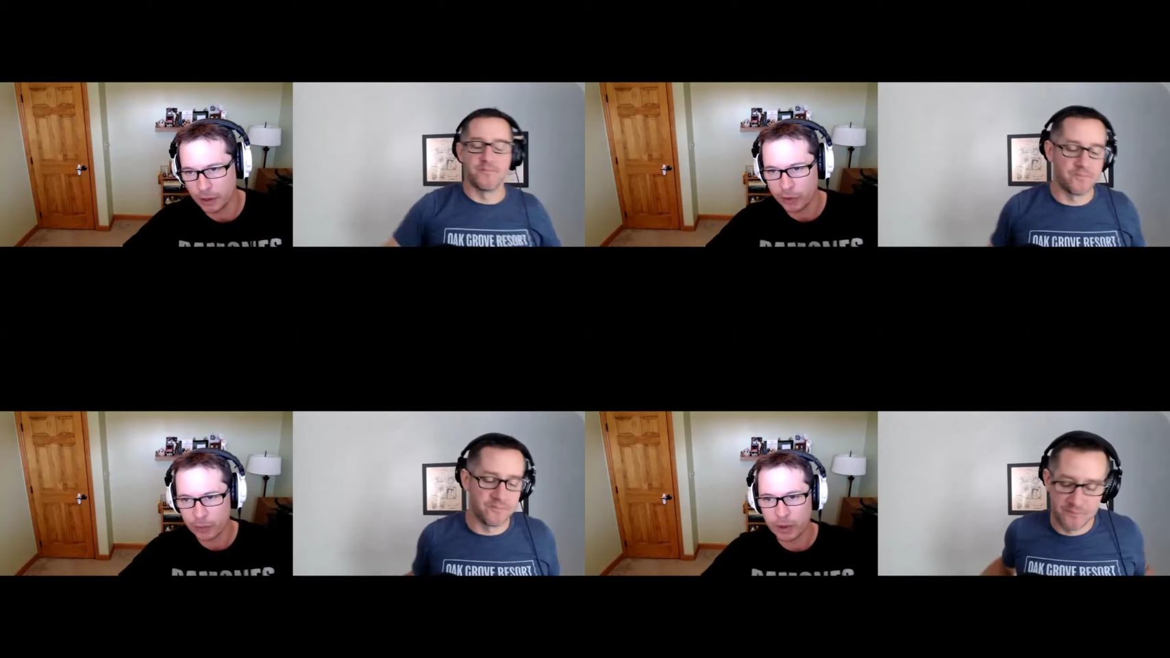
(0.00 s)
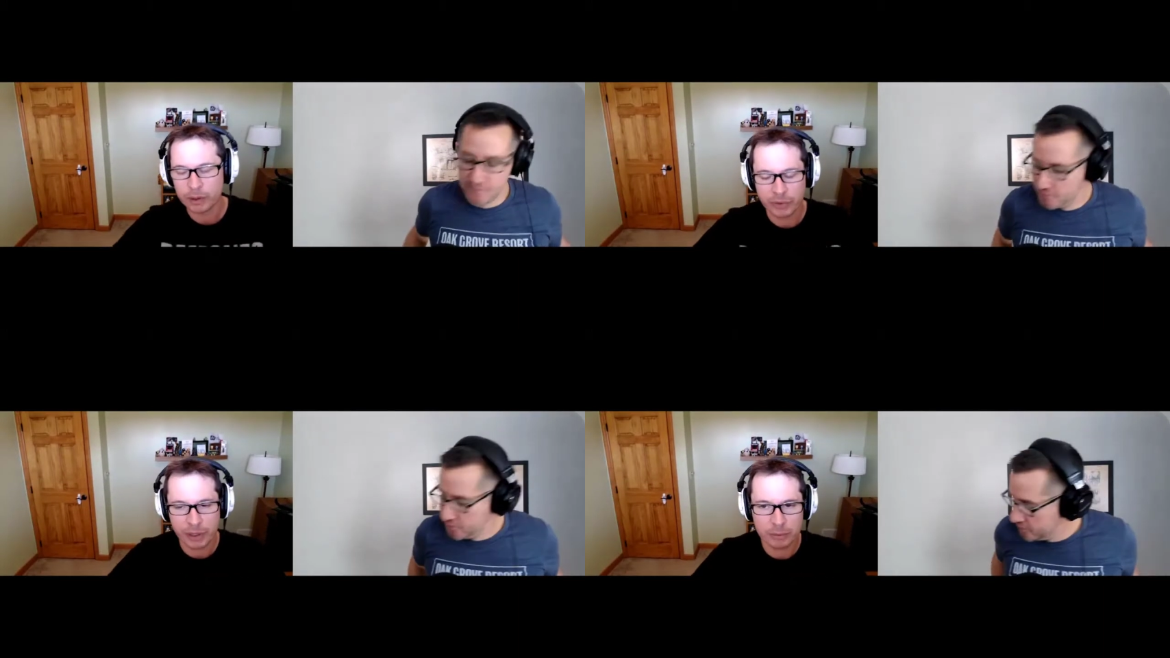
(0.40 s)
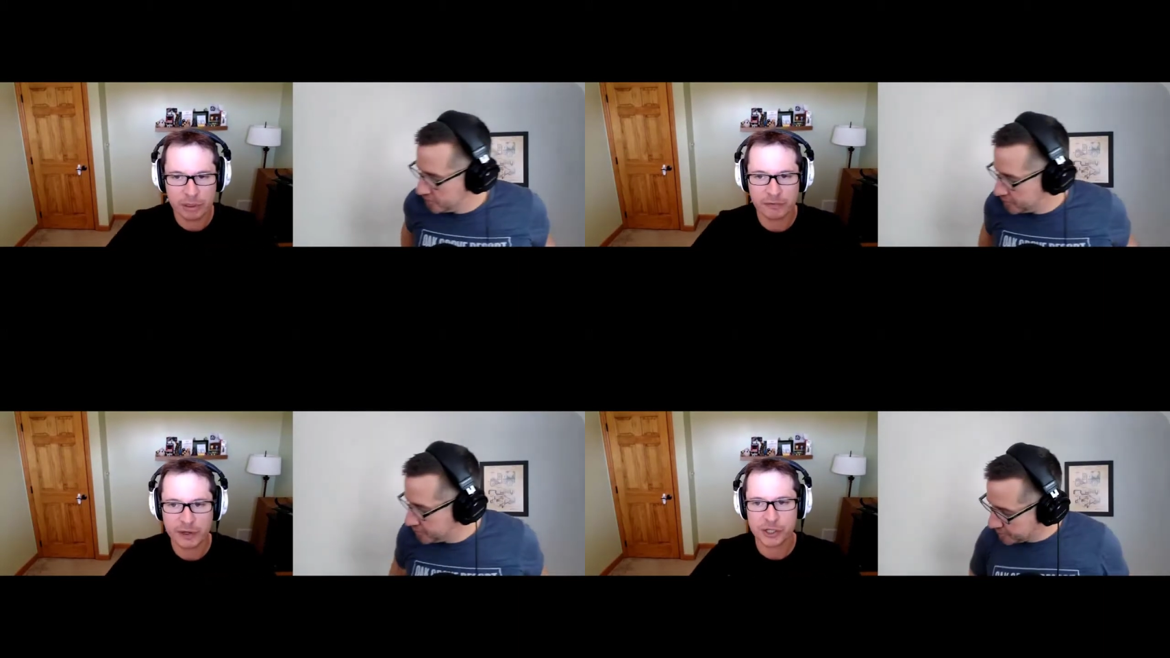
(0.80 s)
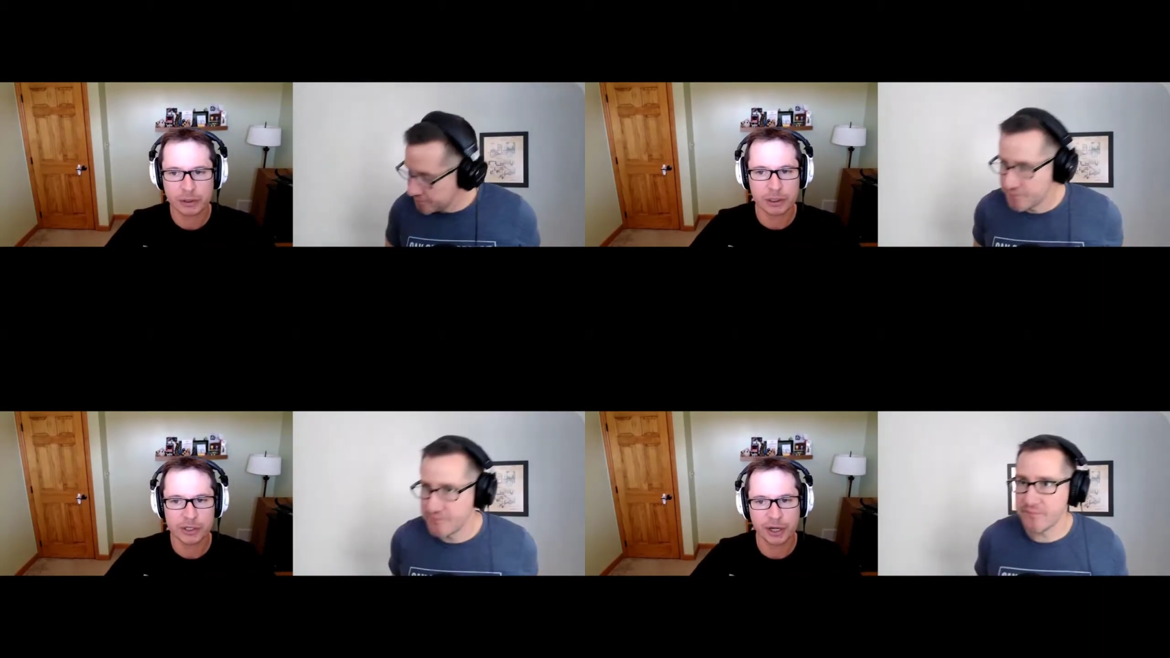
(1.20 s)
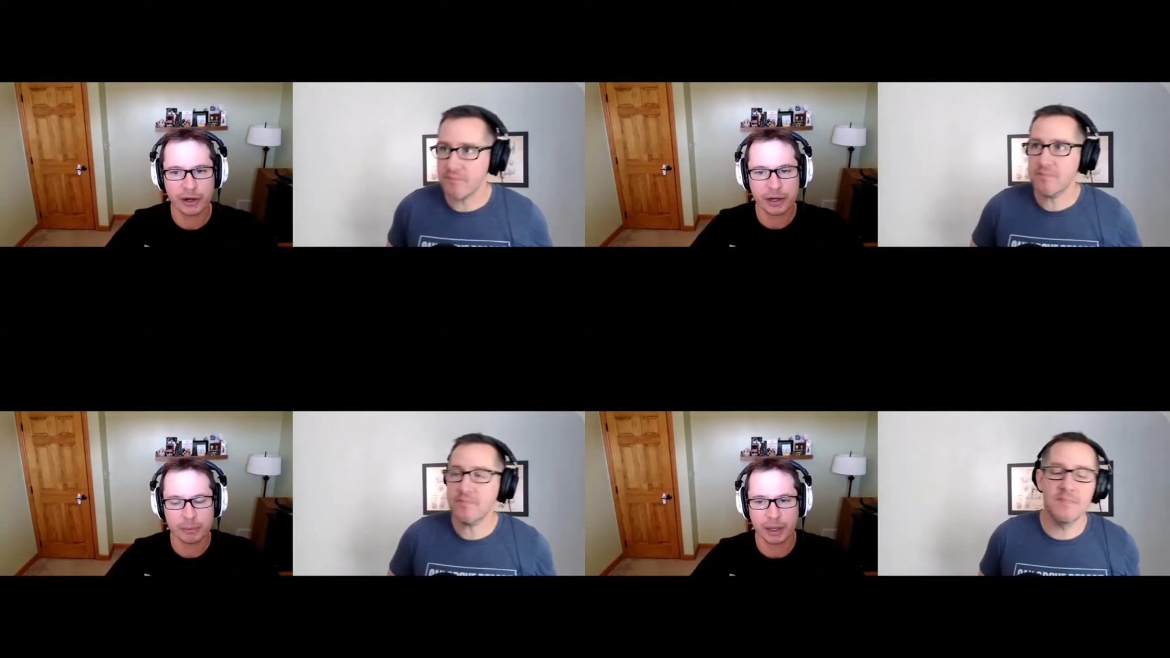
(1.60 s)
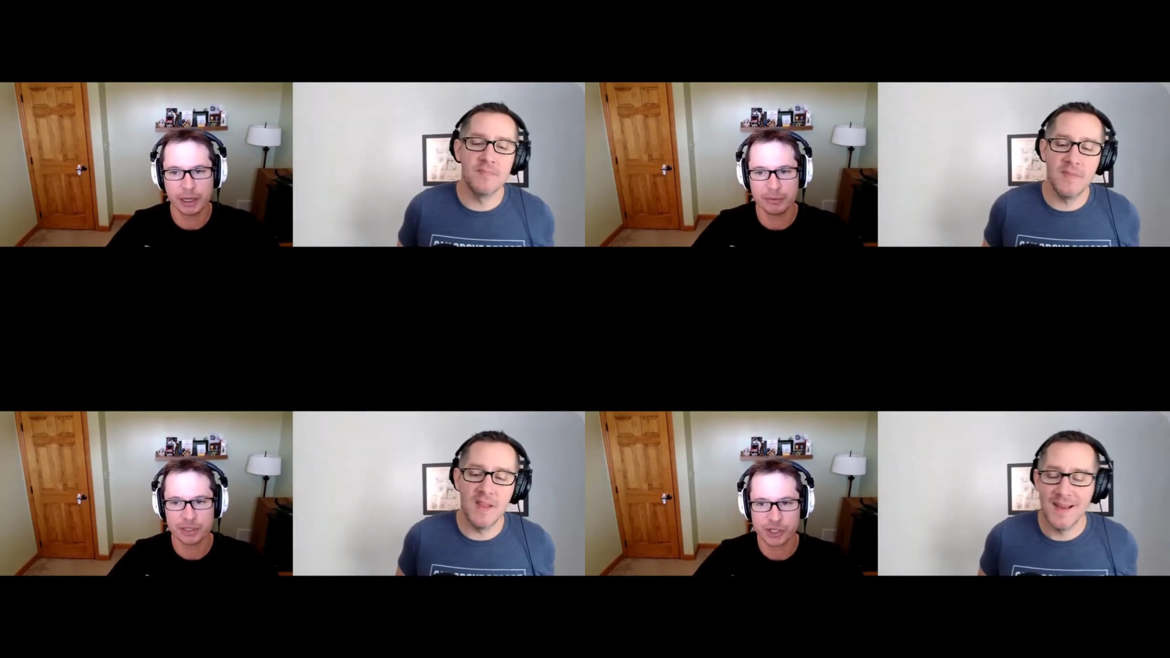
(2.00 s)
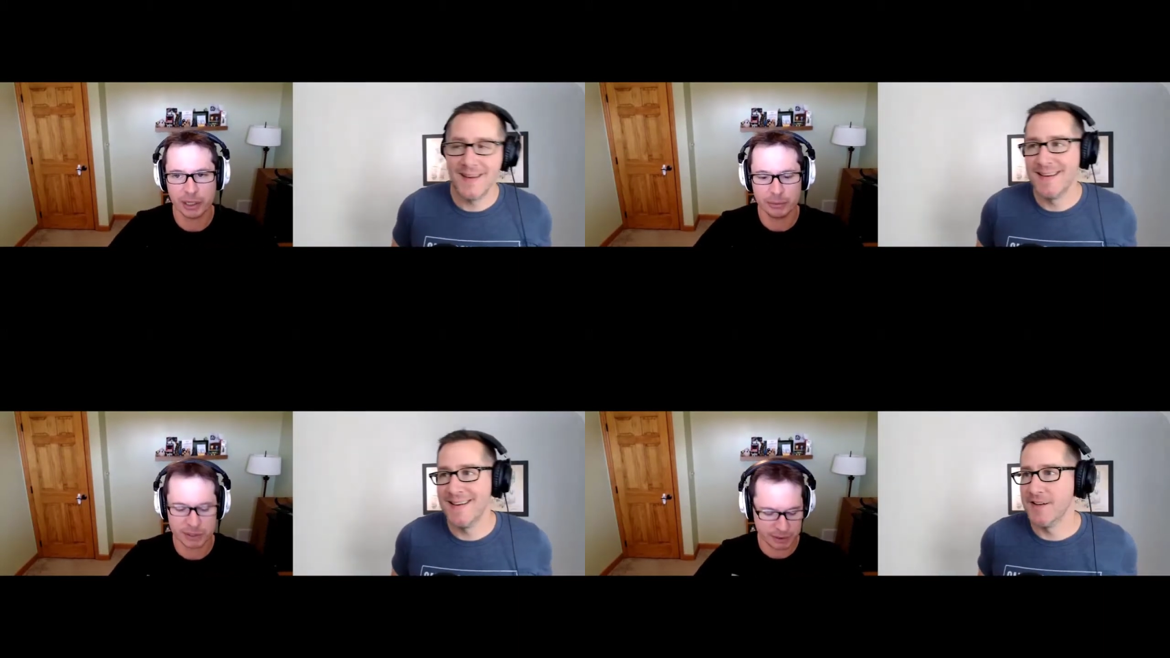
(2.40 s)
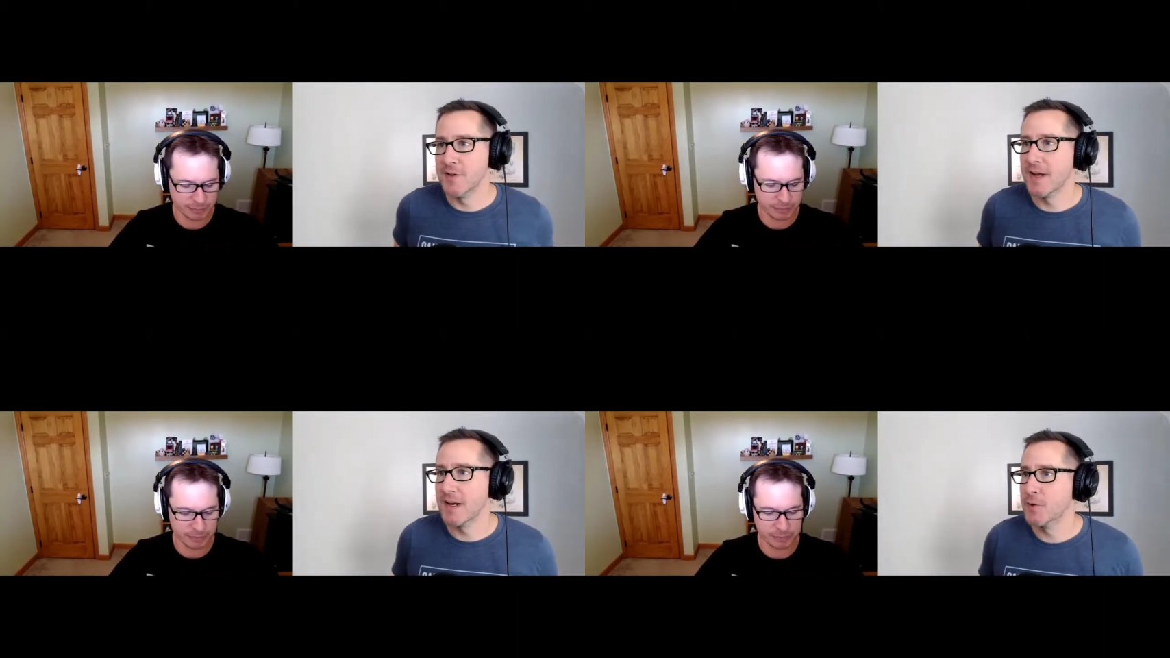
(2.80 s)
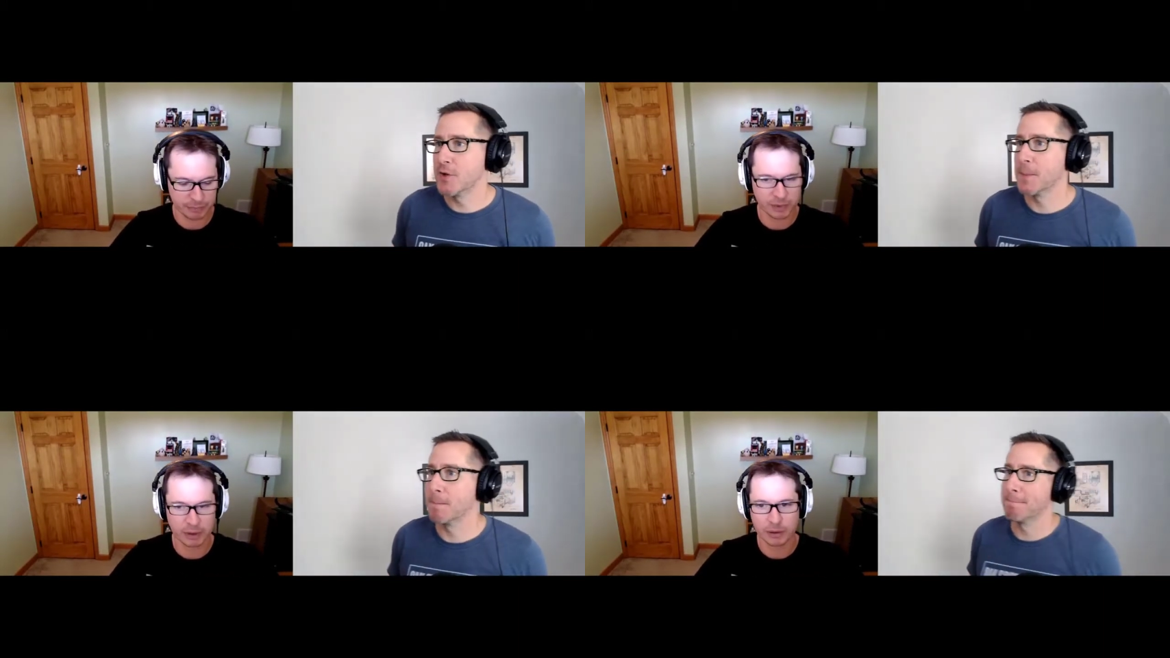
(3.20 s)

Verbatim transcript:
Speaker 1: and welcome to Unprofessional Engineering. My name is James. And you got Luke.